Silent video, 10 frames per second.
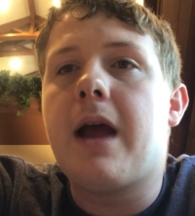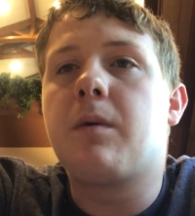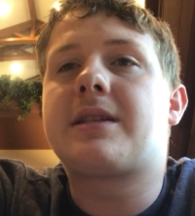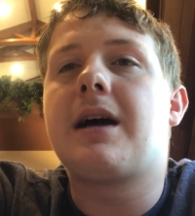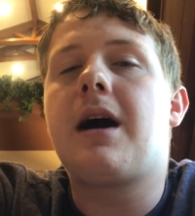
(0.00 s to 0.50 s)

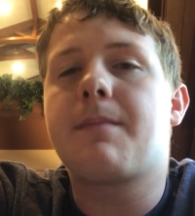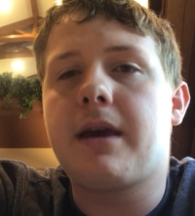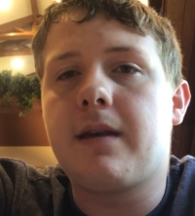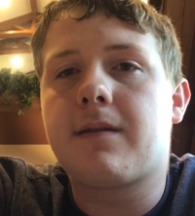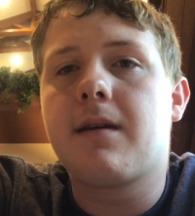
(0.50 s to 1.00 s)
and
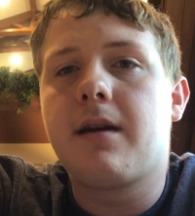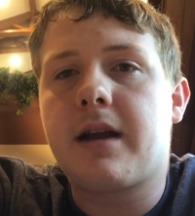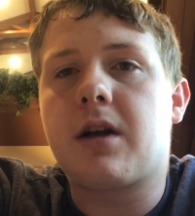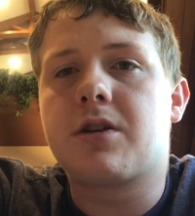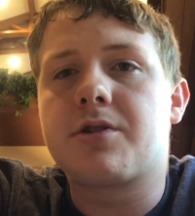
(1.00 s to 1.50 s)
Watanabe's
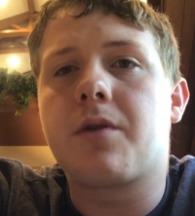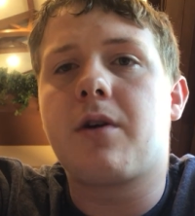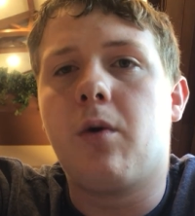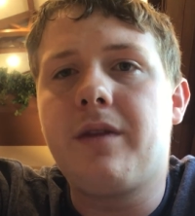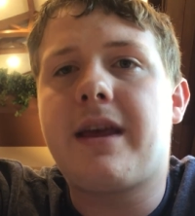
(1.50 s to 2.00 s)
characters are
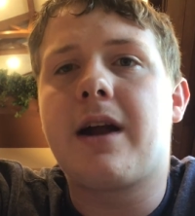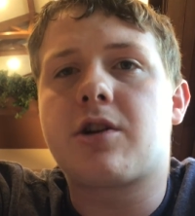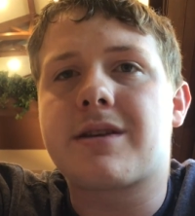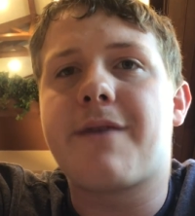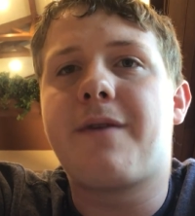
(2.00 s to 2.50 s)
the only
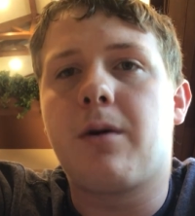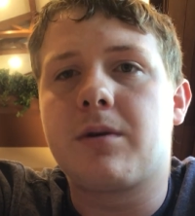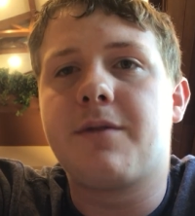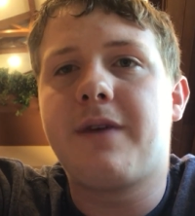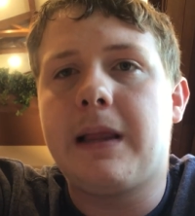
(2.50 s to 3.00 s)
characters I felt
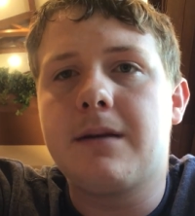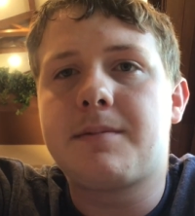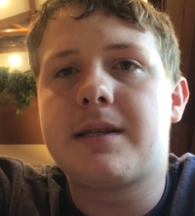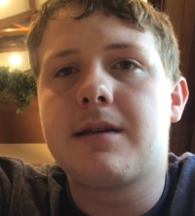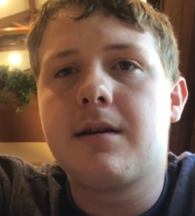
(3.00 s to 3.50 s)
were
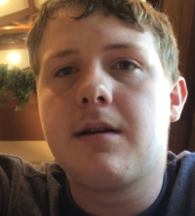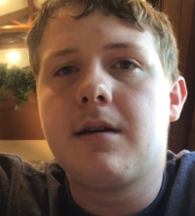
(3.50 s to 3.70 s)
developed.